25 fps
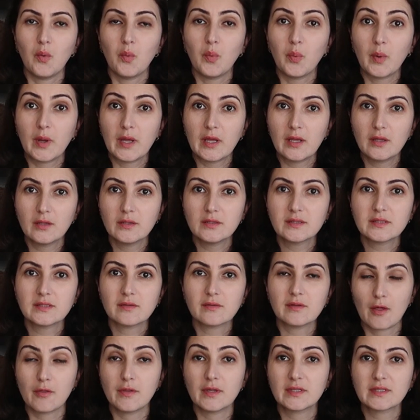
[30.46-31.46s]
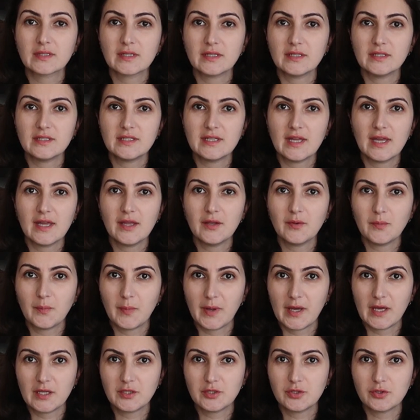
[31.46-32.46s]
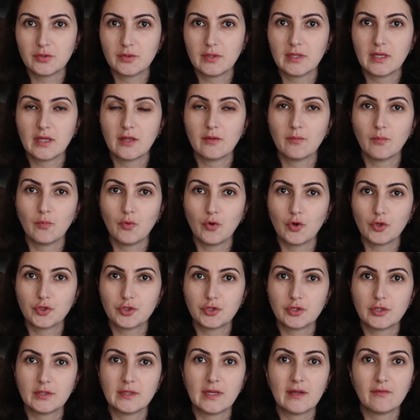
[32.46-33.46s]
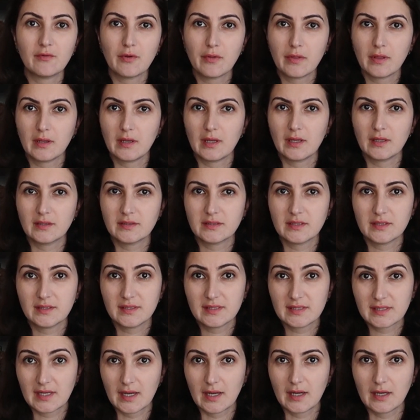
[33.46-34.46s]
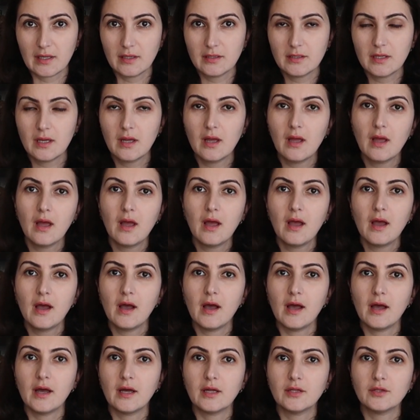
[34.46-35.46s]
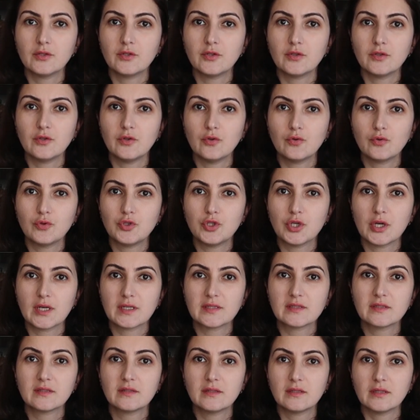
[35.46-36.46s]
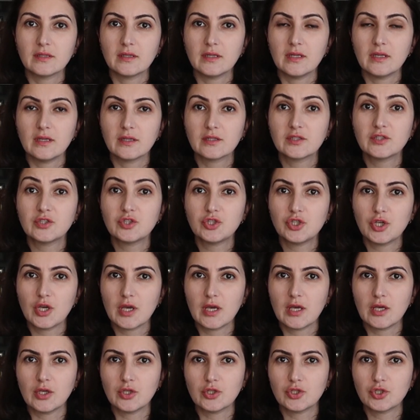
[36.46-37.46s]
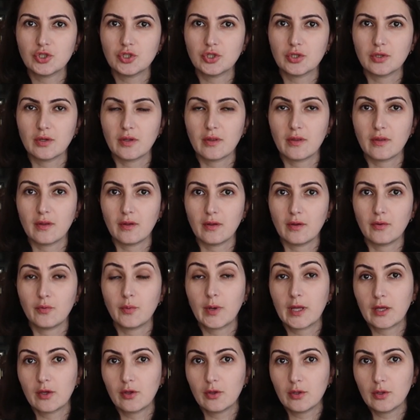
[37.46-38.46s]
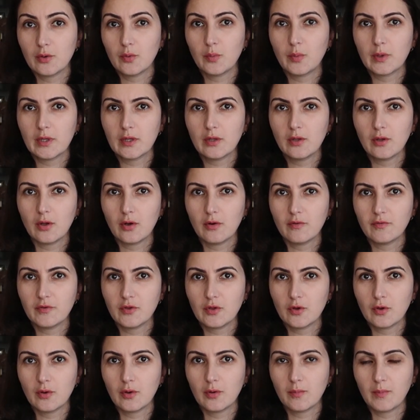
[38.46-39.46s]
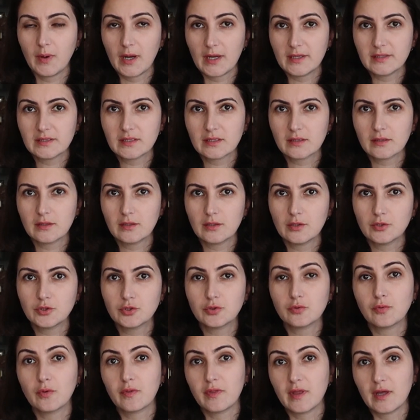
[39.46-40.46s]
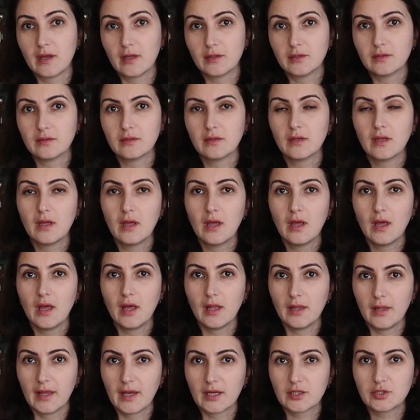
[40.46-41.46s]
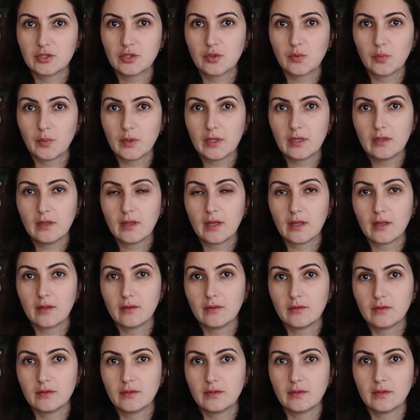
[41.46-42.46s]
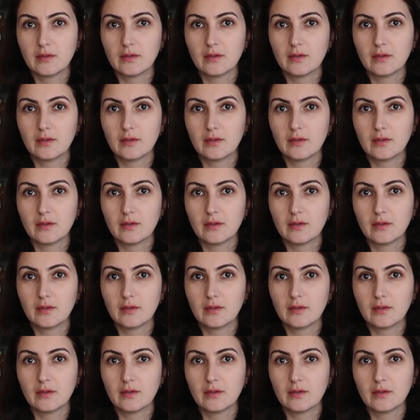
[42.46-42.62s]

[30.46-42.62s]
wheels that contain battery and motor and everything else inside, and you just exchange a regular wheel of your bicycle to that electric wheel, and